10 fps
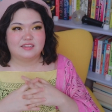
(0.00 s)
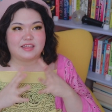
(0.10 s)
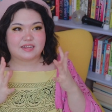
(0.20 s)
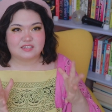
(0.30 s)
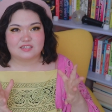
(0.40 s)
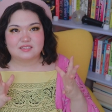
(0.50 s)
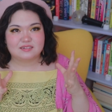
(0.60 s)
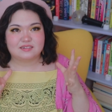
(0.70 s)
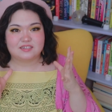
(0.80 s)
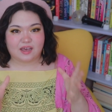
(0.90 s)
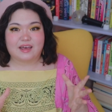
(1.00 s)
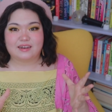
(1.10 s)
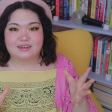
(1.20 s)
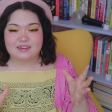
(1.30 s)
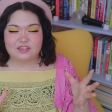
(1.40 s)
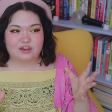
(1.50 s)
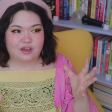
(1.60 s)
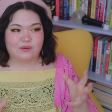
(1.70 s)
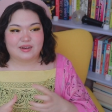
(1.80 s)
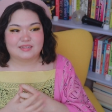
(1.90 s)
that's done you
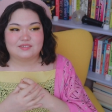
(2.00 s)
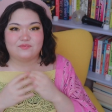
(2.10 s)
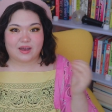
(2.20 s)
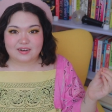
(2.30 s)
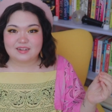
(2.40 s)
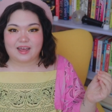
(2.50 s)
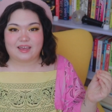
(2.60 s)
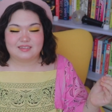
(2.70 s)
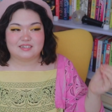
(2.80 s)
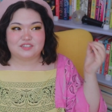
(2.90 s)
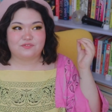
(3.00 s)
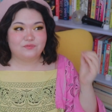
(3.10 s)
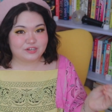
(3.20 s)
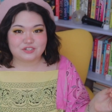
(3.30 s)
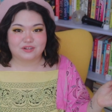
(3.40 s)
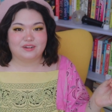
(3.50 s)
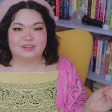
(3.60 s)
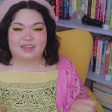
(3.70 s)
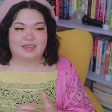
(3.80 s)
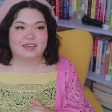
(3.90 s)
know and it's finalized it's official
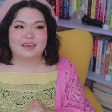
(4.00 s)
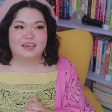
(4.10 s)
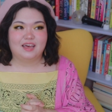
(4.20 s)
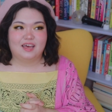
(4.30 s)
like